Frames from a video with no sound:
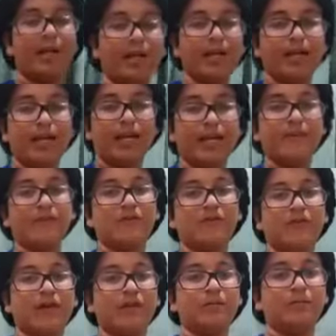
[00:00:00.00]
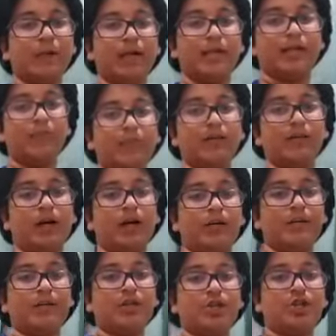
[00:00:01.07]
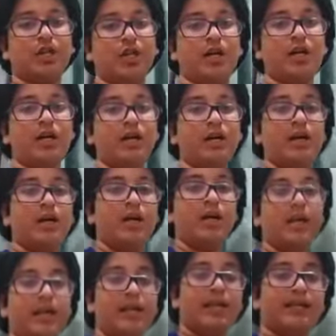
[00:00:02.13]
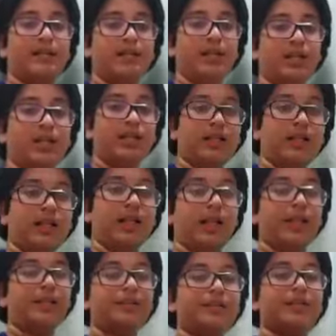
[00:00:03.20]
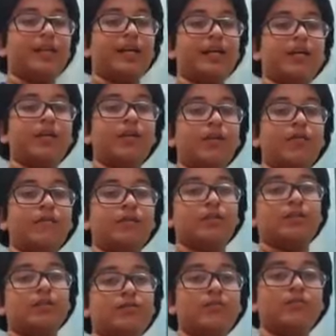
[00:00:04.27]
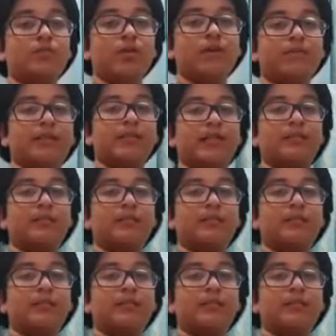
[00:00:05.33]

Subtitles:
Hey everyone, my name is Arya Shah and I study in the 8th standard of the School of St.